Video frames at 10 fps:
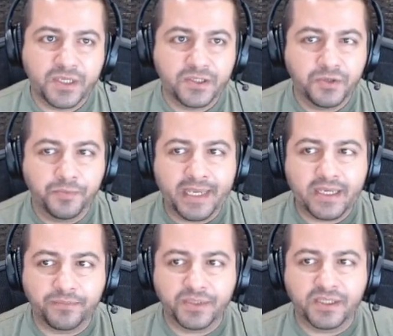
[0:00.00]
to
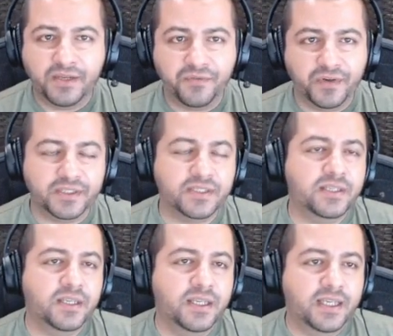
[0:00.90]
make up the
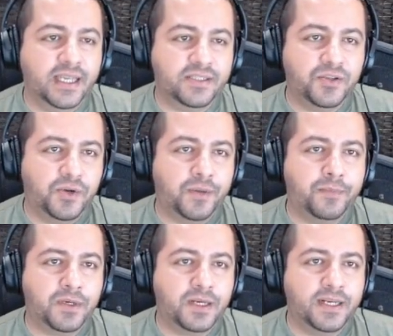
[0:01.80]
difference. And so
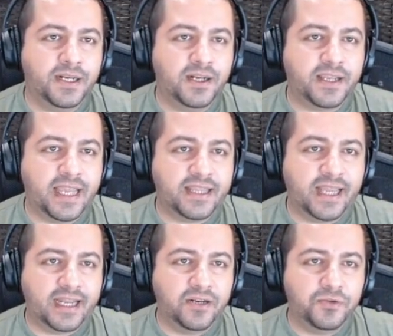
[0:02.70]
I'm going to look at
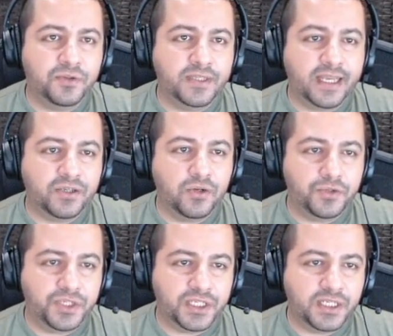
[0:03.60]

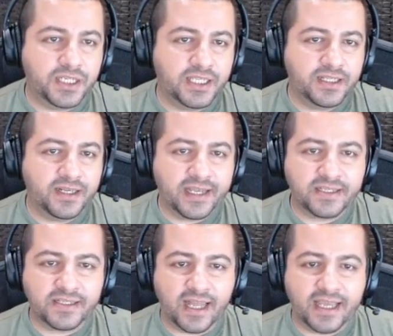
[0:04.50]
dilution in the
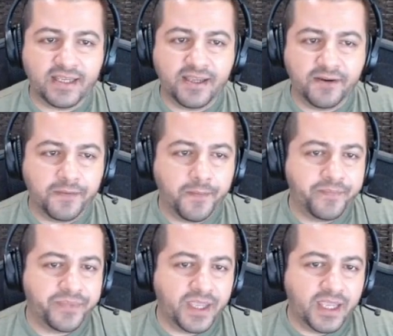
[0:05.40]
next slide here.
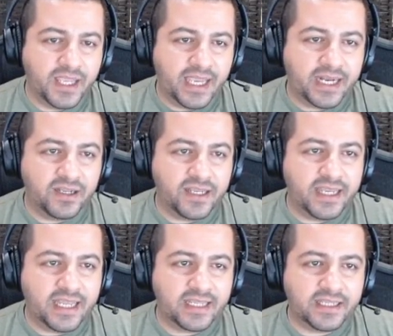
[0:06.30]
And
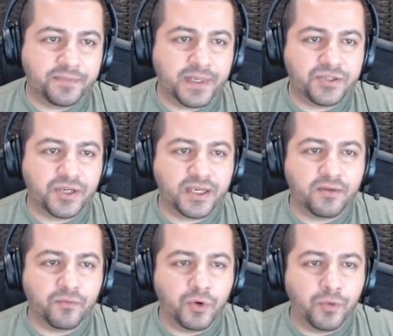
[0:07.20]
looking at this metric,
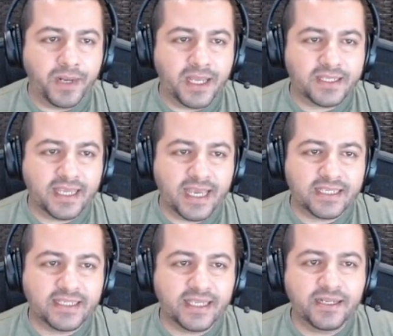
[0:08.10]
Roblox
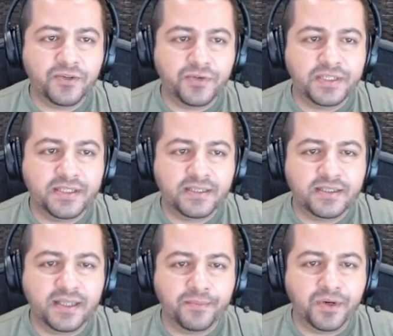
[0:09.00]
has increased
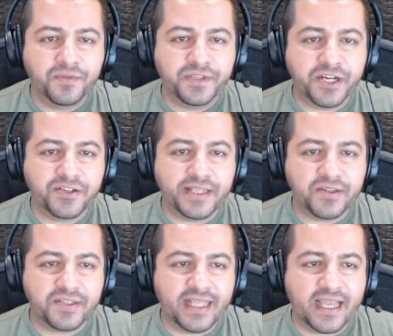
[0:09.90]
its number of shares
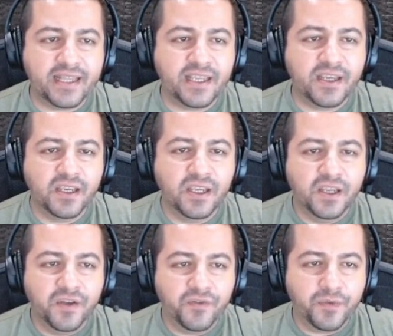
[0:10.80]
outstanding
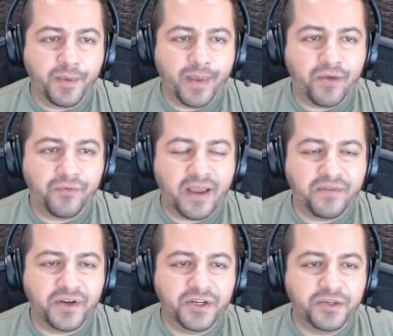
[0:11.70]
from about
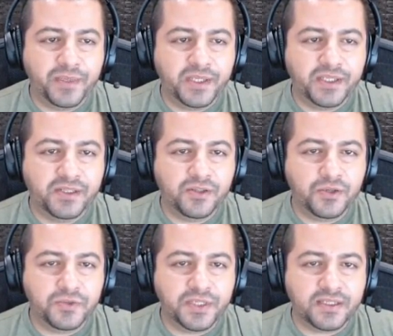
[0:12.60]
500 million
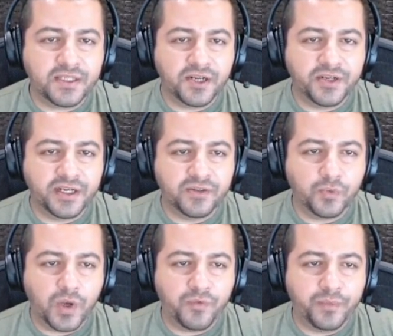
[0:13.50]
to
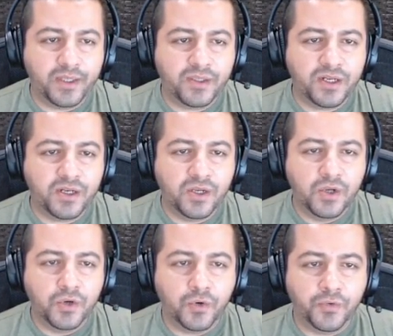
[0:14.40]
612 million
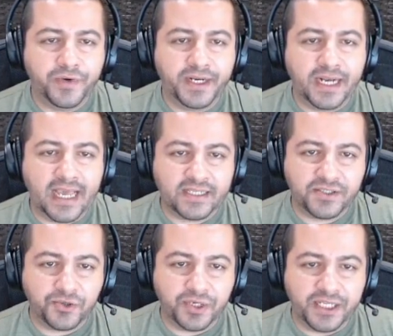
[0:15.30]
over the
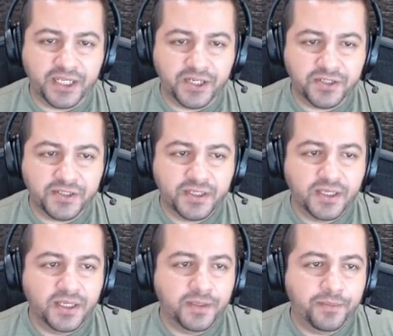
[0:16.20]
last 3 years.
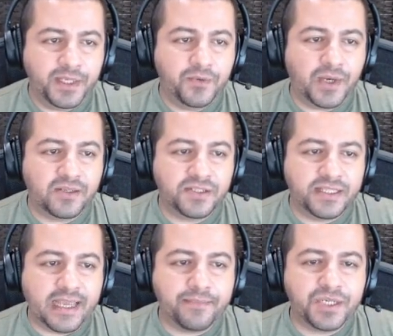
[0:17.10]
Meanwhile,
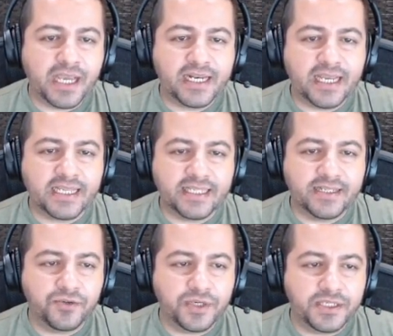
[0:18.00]
Snapchat has
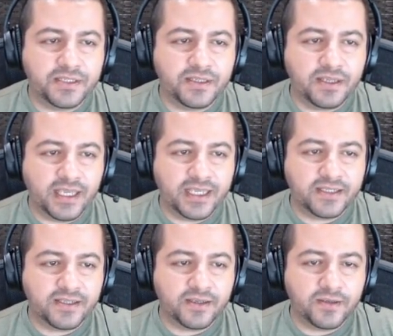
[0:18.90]
increased
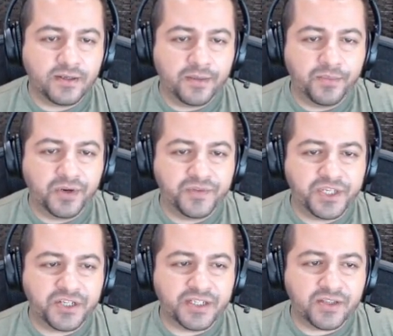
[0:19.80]
its number of
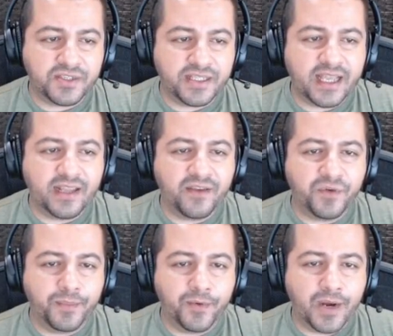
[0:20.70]
shares outstanding
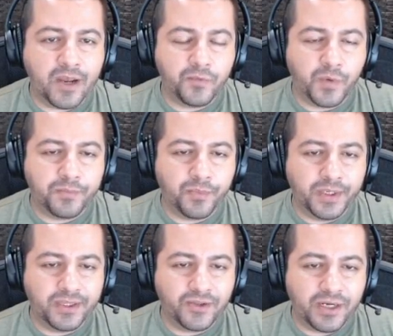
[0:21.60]
from around
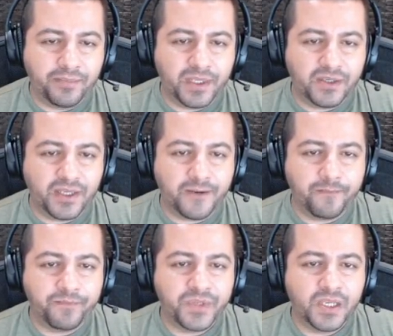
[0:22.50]
1.3 billion
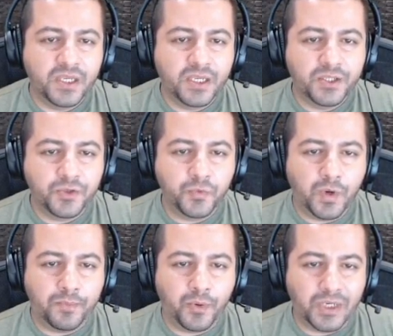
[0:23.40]
to
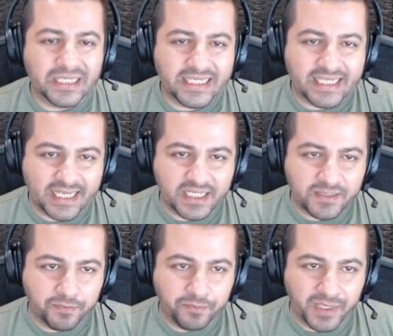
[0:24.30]

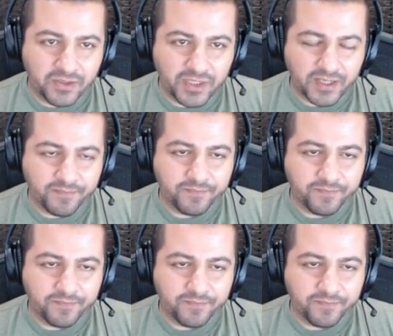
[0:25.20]
1.6 billion.